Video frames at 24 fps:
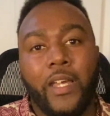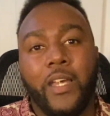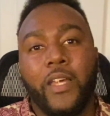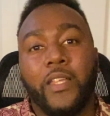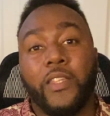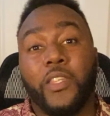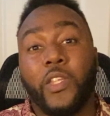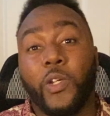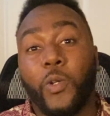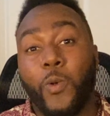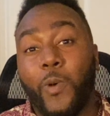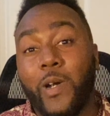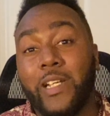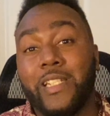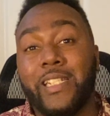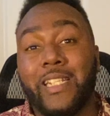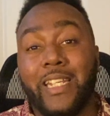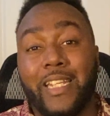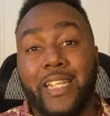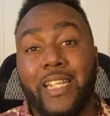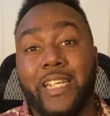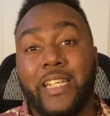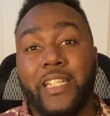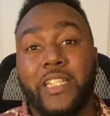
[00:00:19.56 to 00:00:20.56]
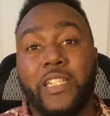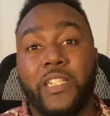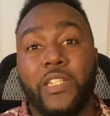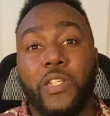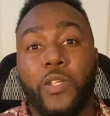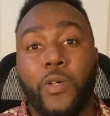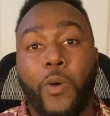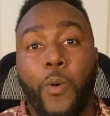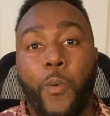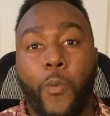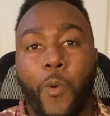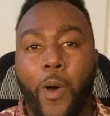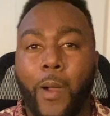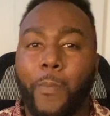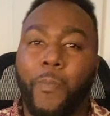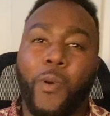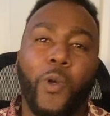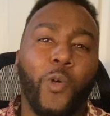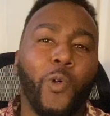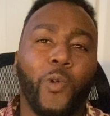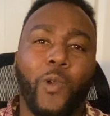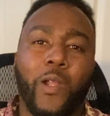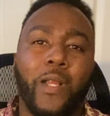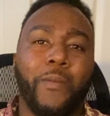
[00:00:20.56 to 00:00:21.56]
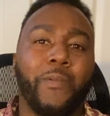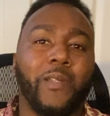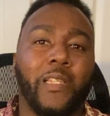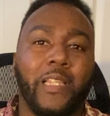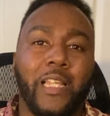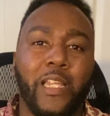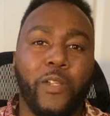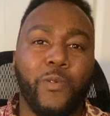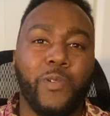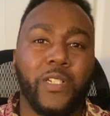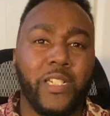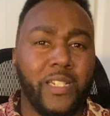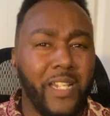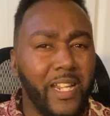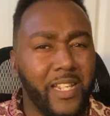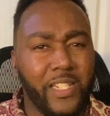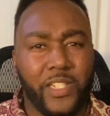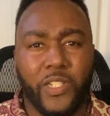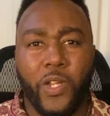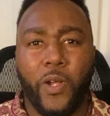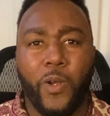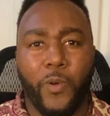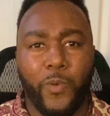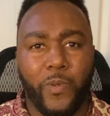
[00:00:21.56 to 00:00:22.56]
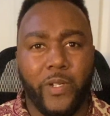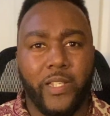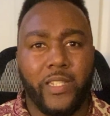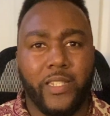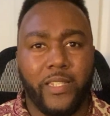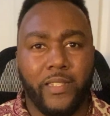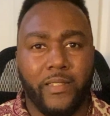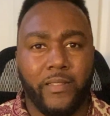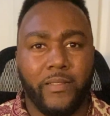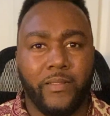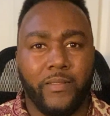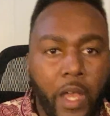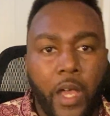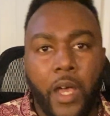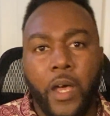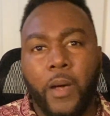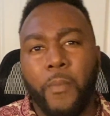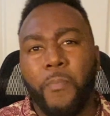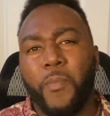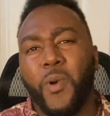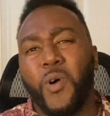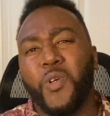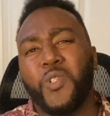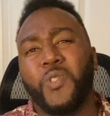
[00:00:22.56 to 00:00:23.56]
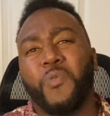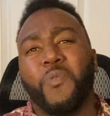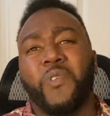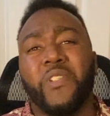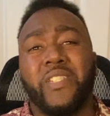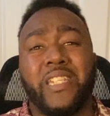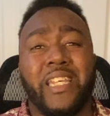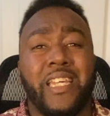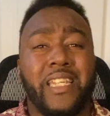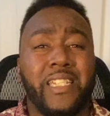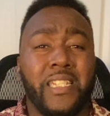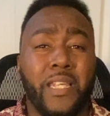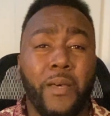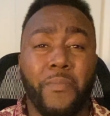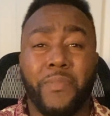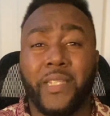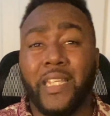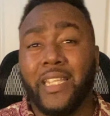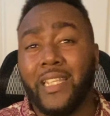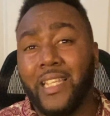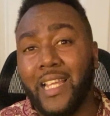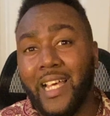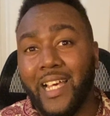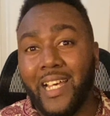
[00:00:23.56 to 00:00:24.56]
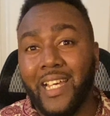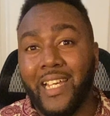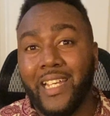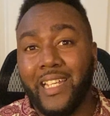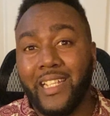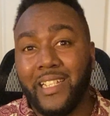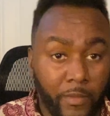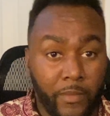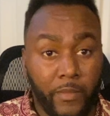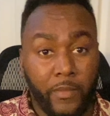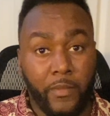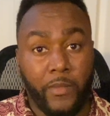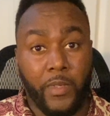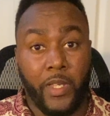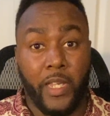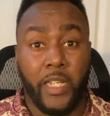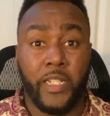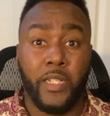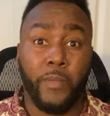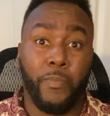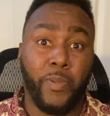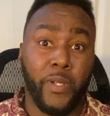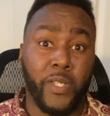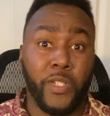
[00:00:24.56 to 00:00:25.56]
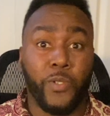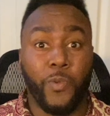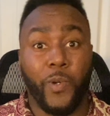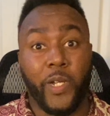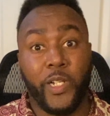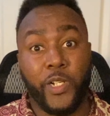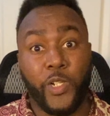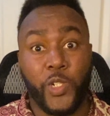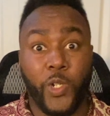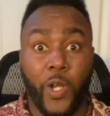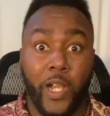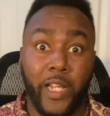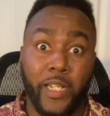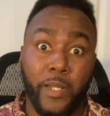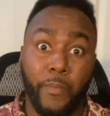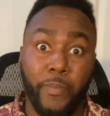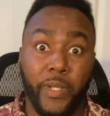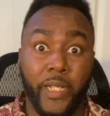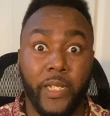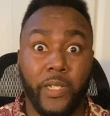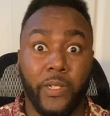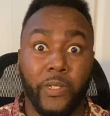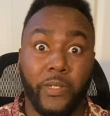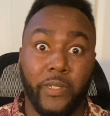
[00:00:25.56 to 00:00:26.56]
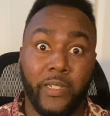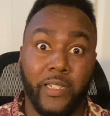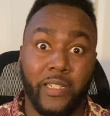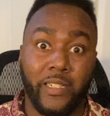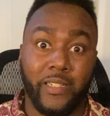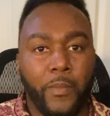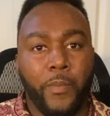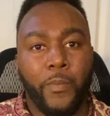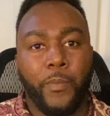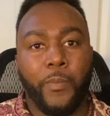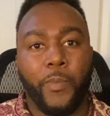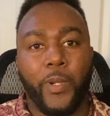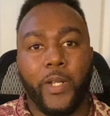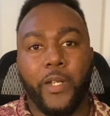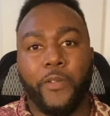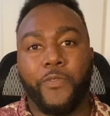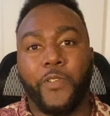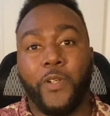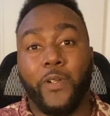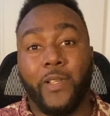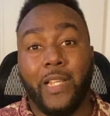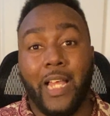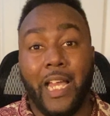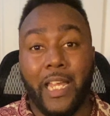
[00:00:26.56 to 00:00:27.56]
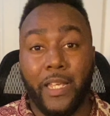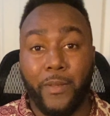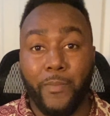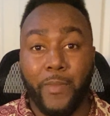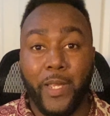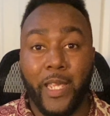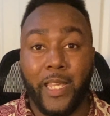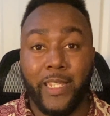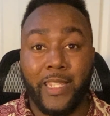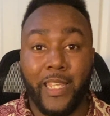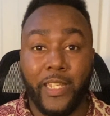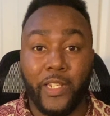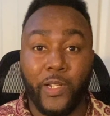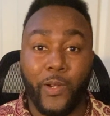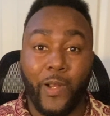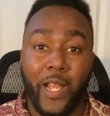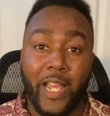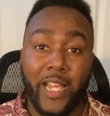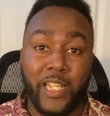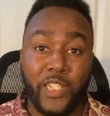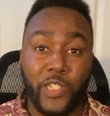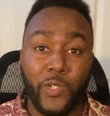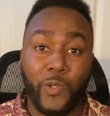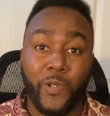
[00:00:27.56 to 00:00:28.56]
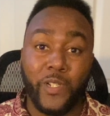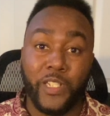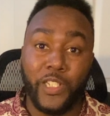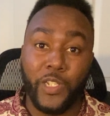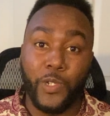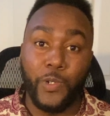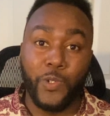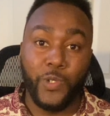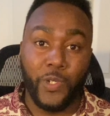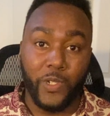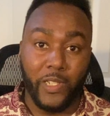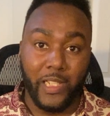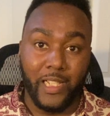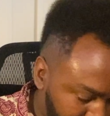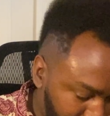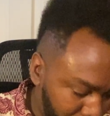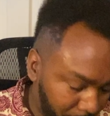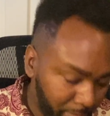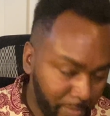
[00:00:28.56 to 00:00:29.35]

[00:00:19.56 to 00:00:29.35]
The question is, what programming language should I start with? Most will say something like, it depends what you're trying to build. But if you're like me, then your answer is usually,